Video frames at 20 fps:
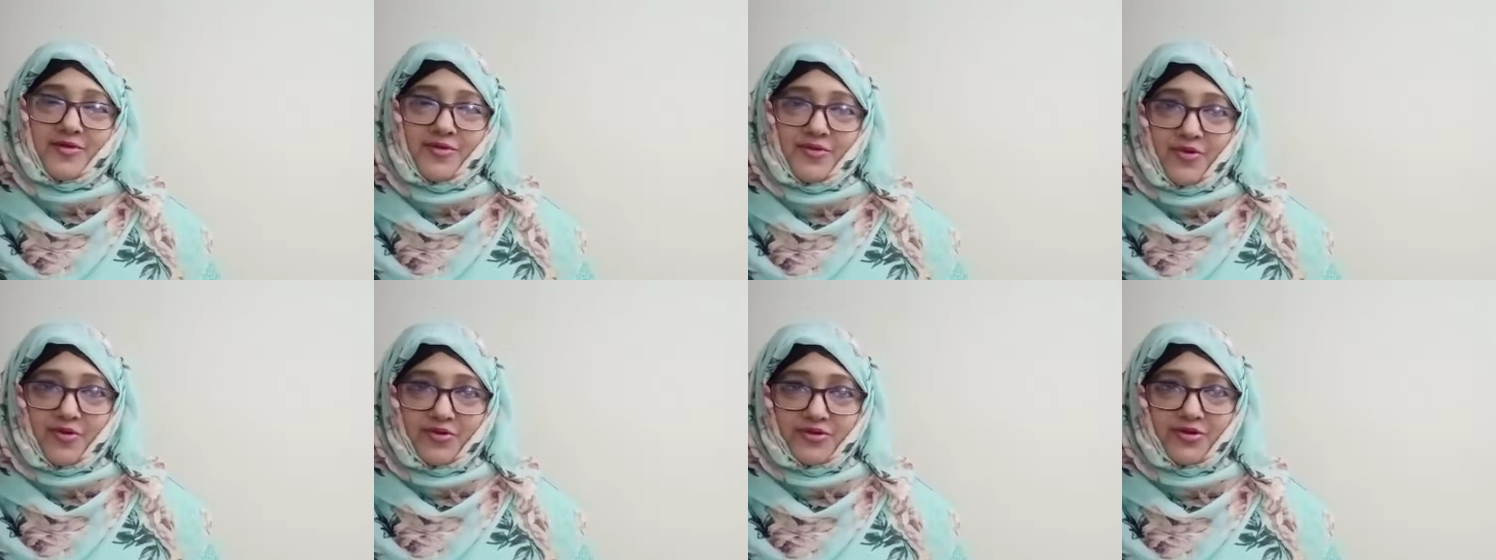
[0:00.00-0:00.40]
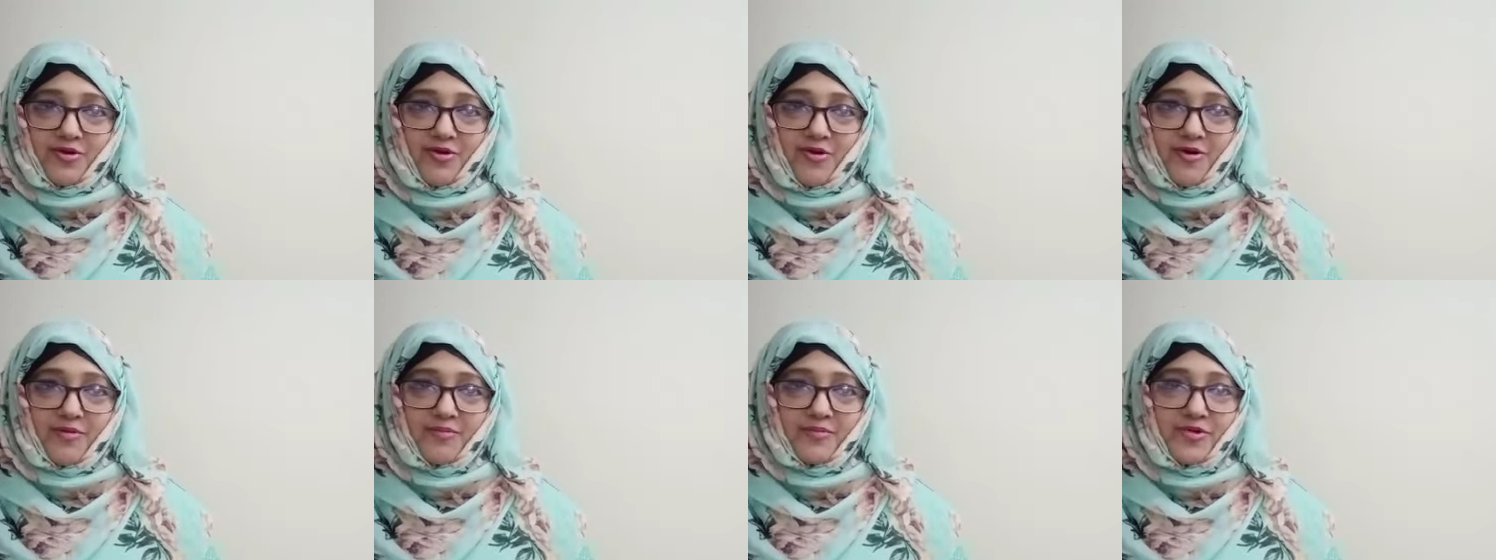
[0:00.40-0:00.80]
growth
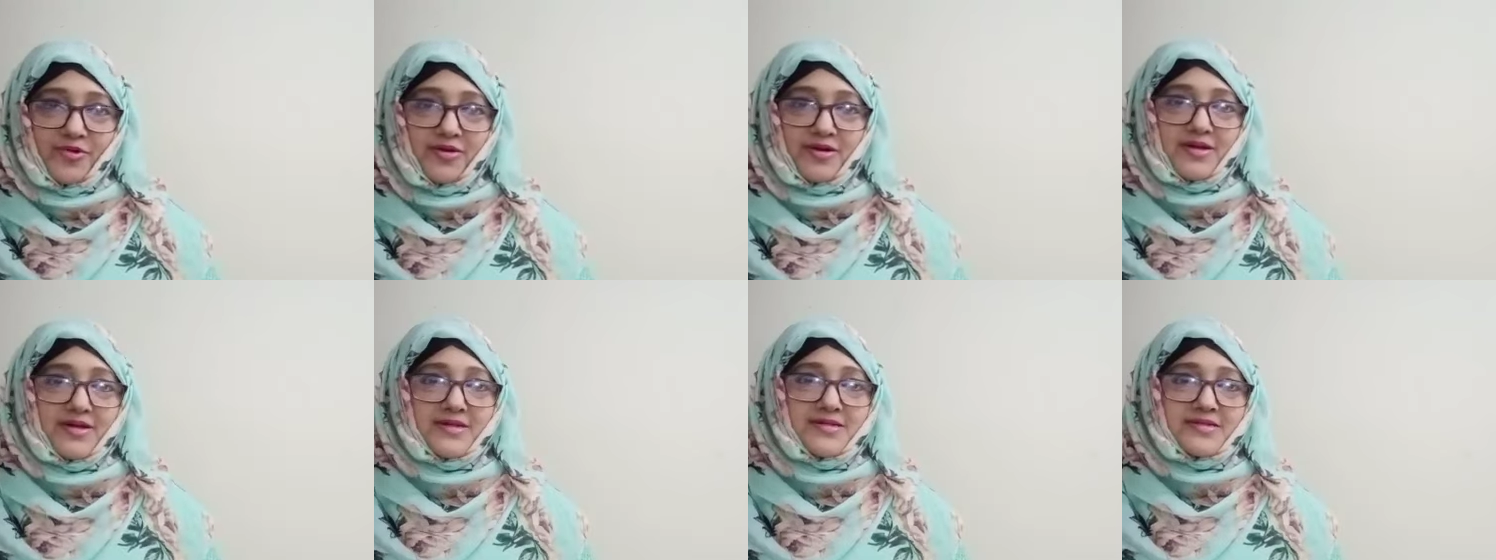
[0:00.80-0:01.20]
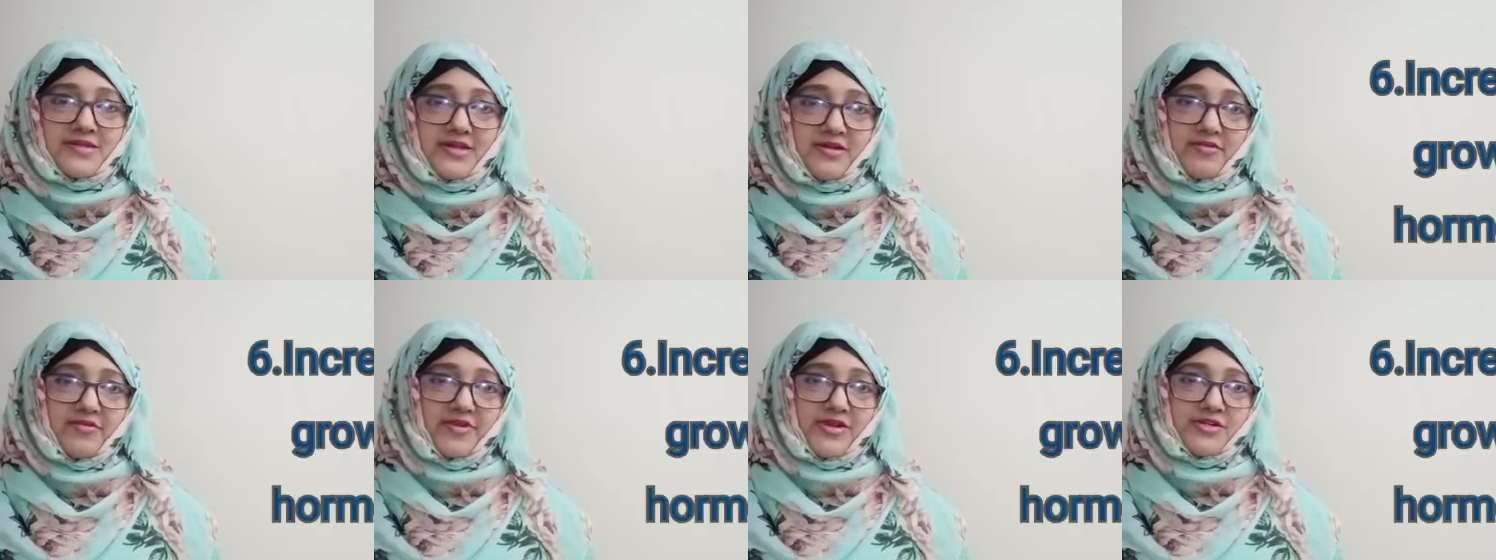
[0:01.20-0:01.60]
hormone
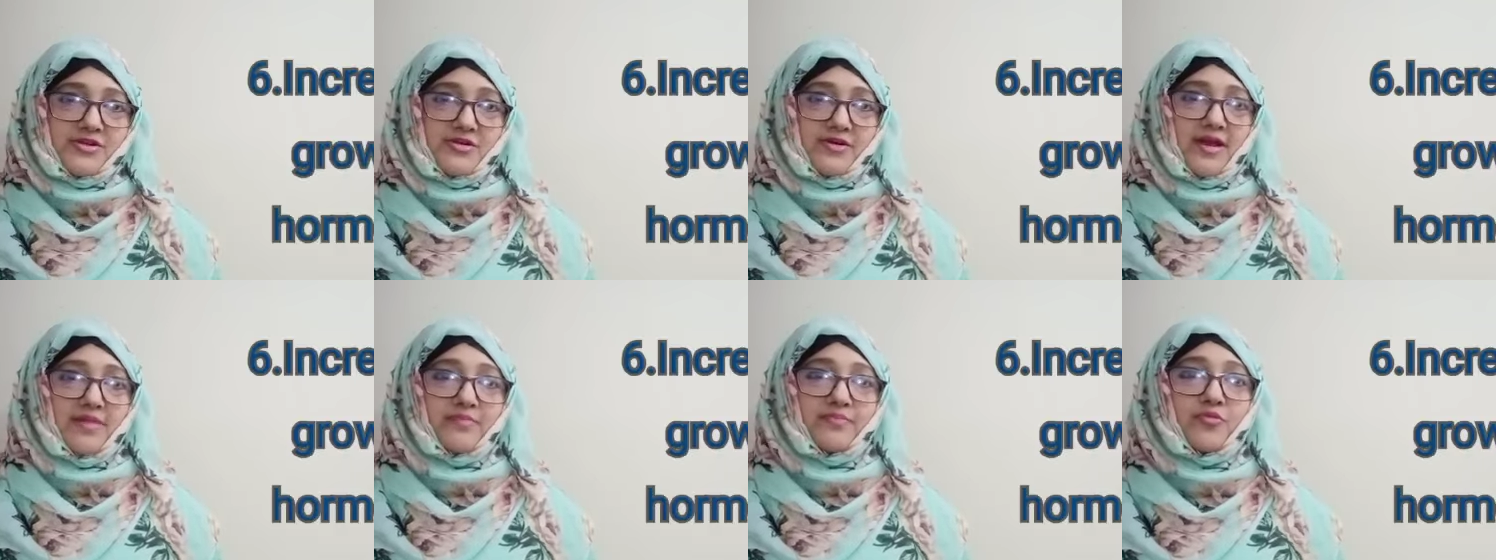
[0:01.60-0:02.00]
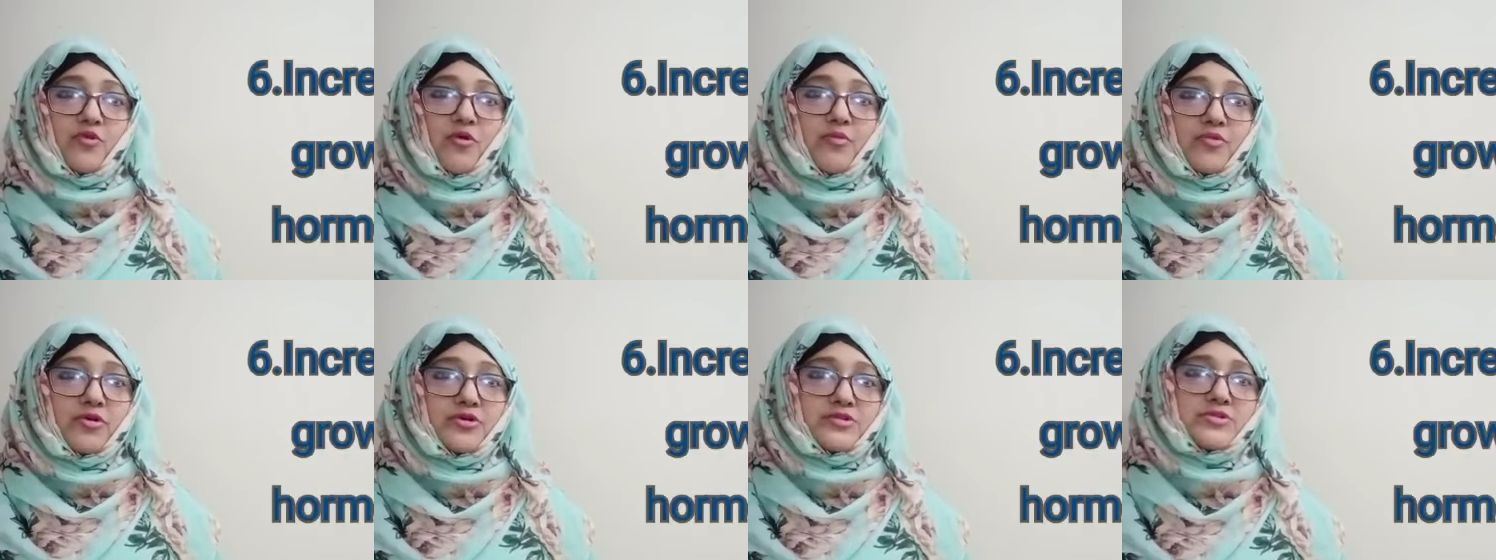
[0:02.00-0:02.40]
secretion and
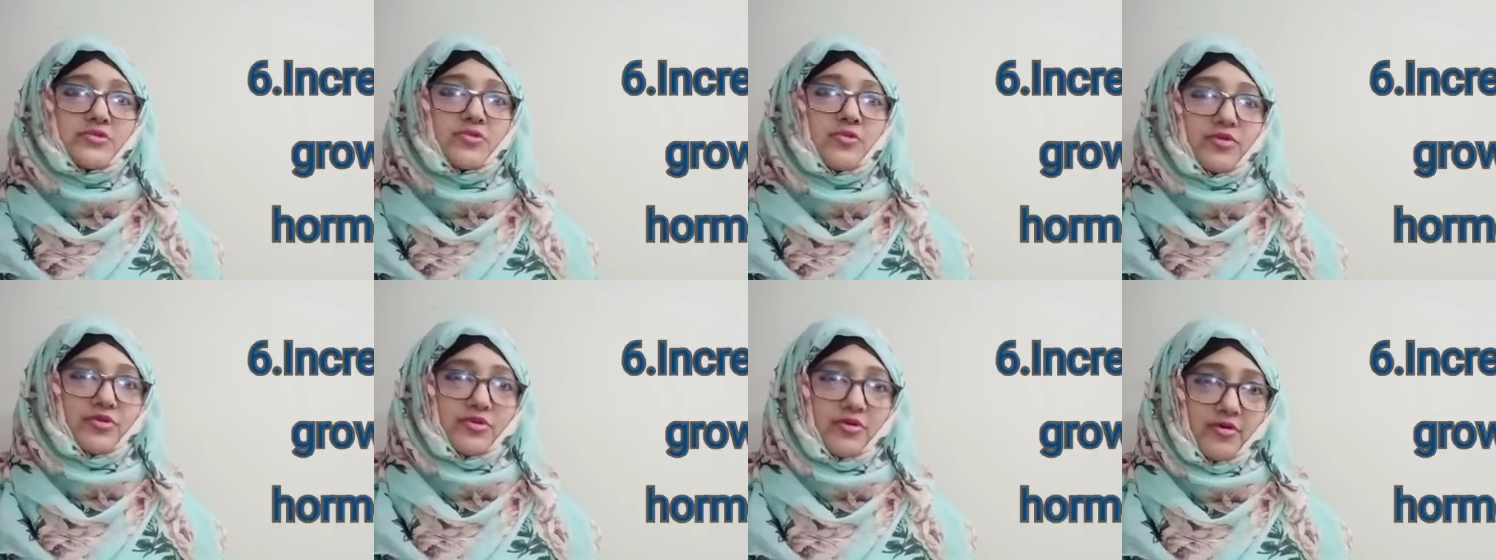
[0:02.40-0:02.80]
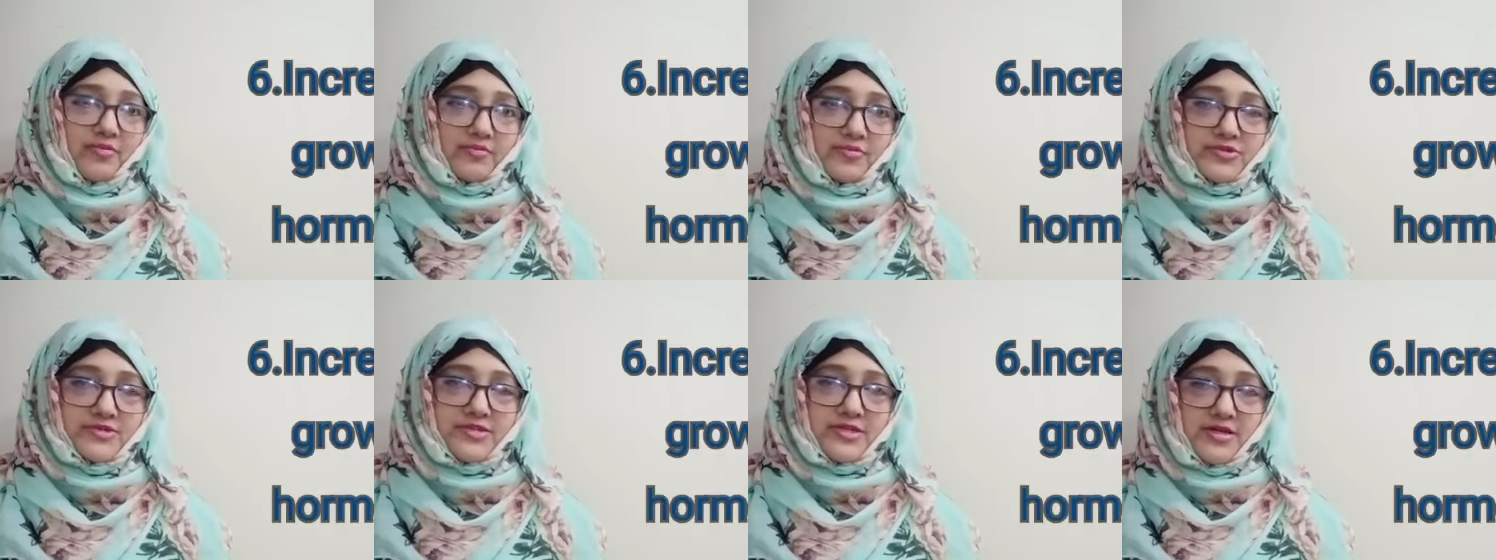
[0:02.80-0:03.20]
promotes growth
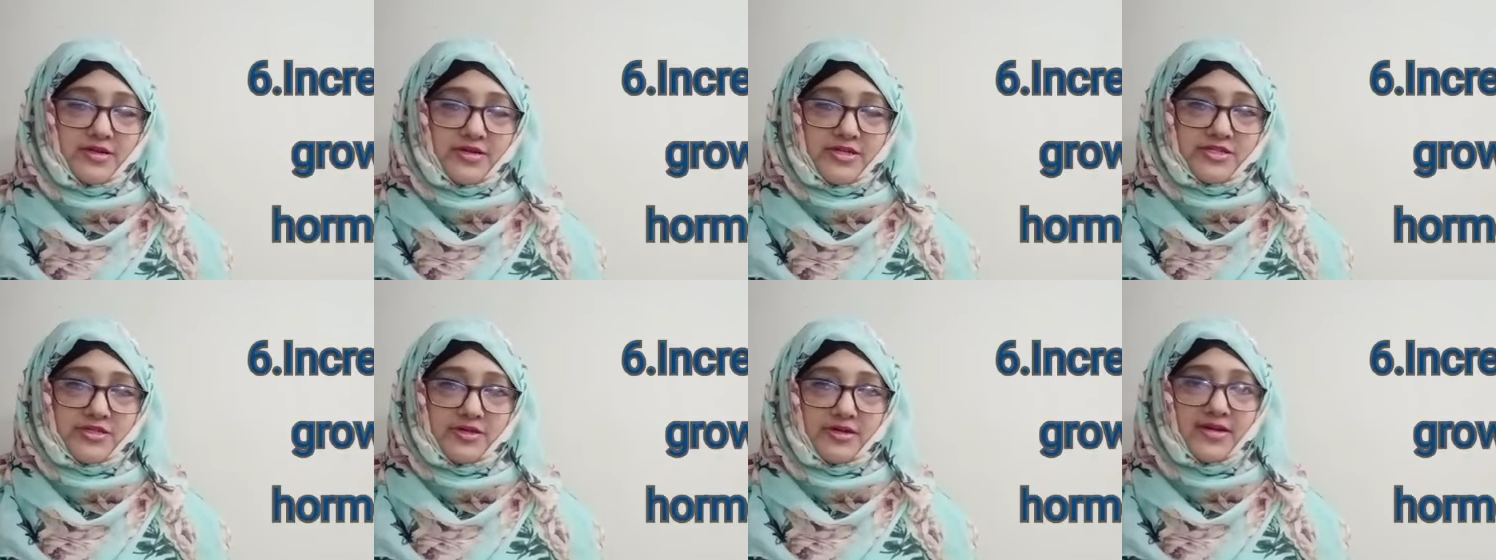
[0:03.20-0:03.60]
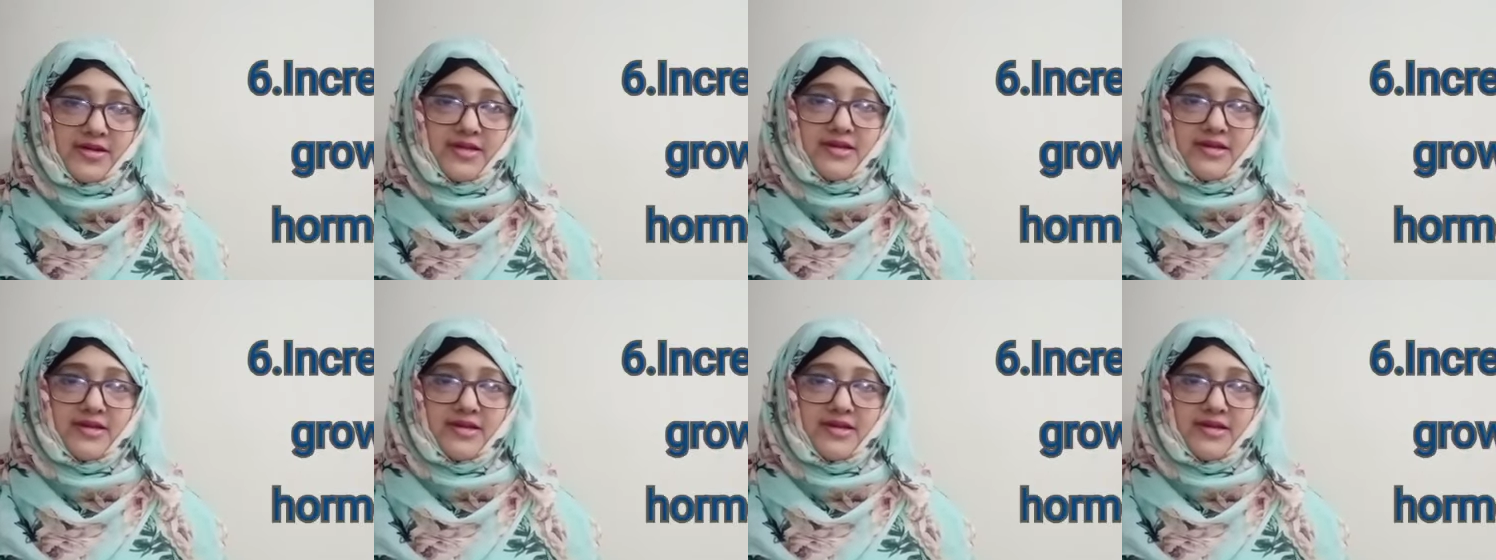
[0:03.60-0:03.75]
hormone secretion,